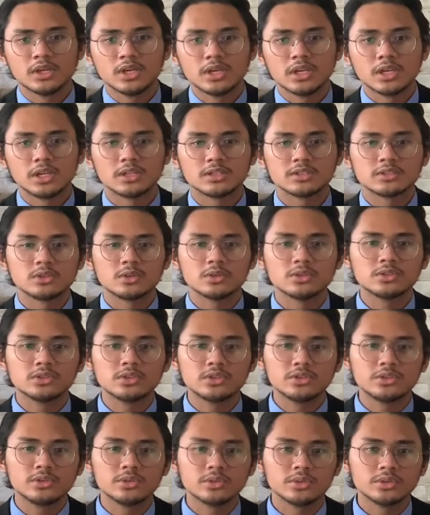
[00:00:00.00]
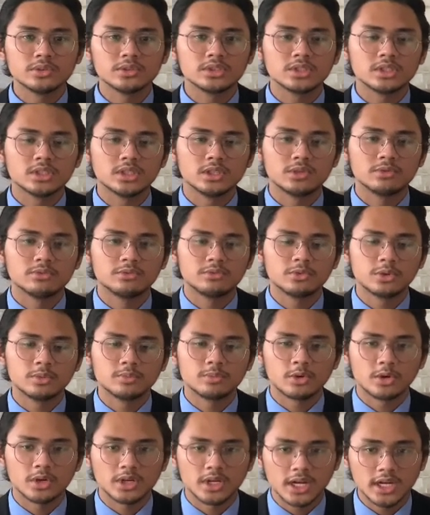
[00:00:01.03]
It is also used in food
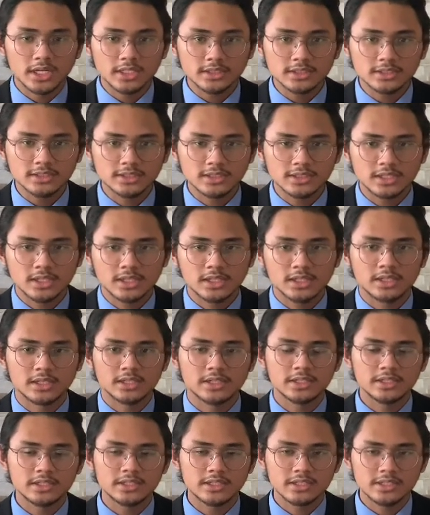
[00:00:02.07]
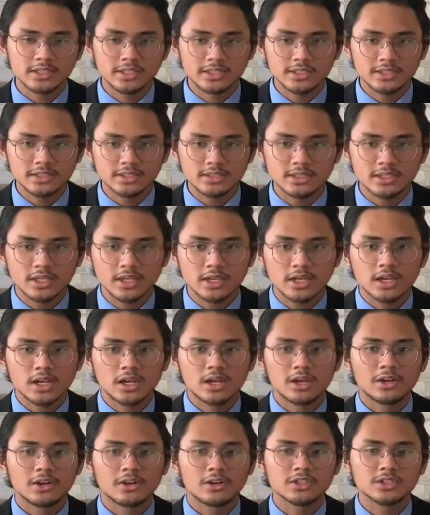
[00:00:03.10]
products, detergents,
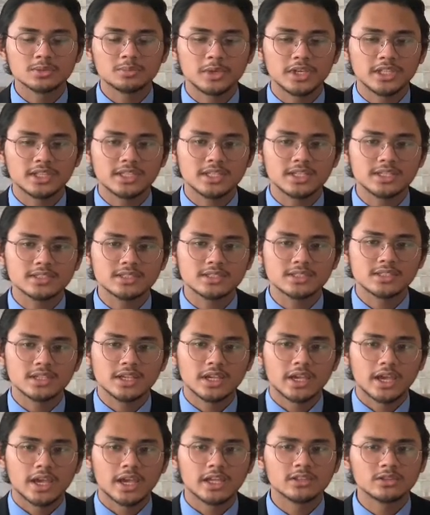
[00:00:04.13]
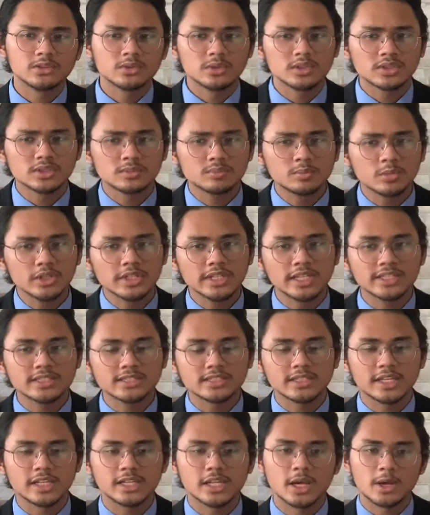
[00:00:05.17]
cosmetics, and to a small
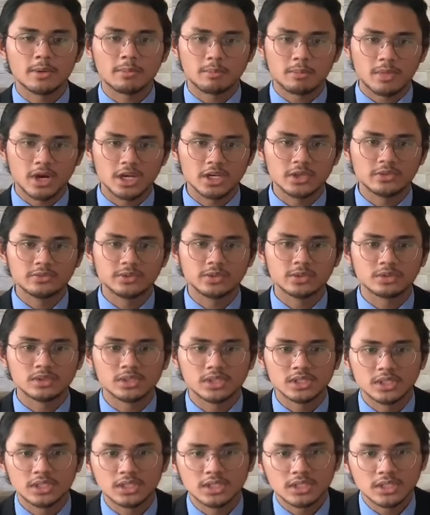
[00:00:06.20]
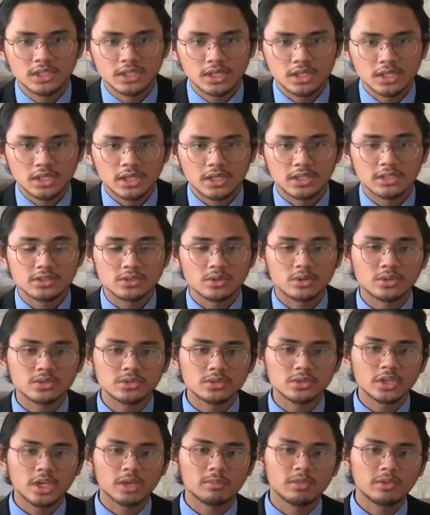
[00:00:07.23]
extent biofuel. It
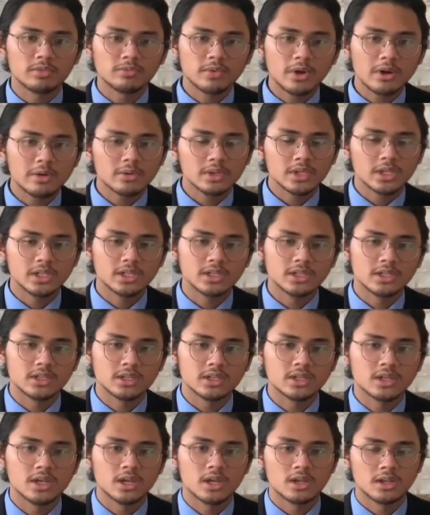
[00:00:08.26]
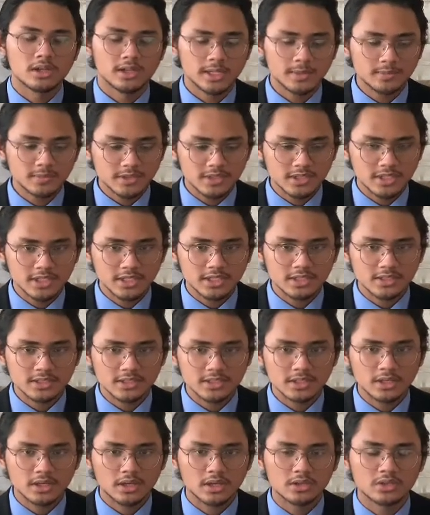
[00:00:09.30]
also can be found in lipsticks,
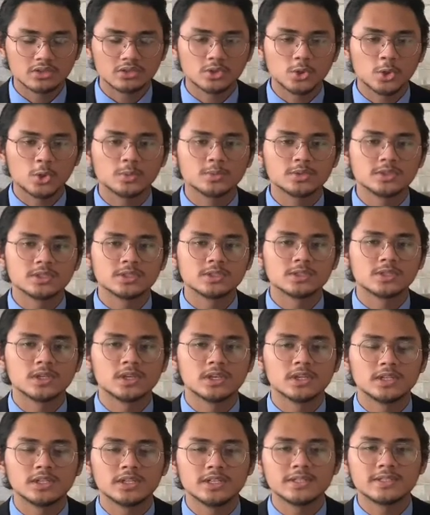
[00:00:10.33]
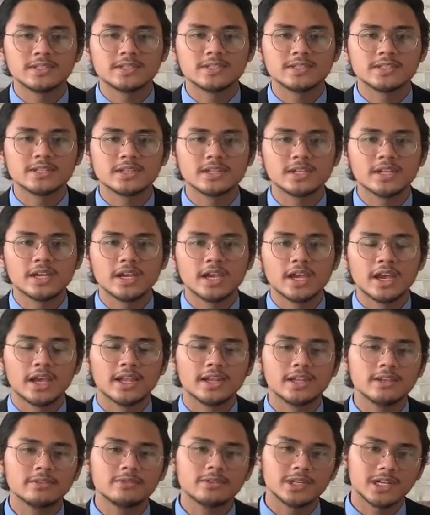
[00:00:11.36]
soaps, detergent, and
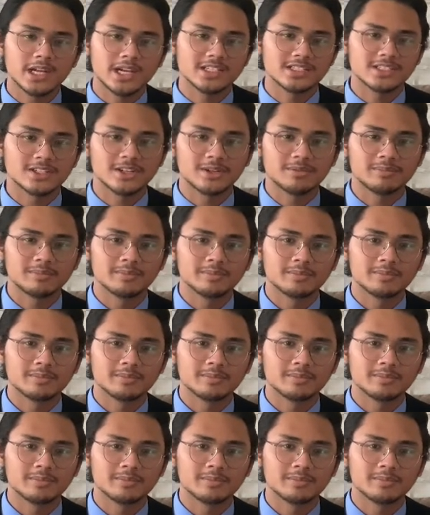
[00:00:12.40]
even ice cream.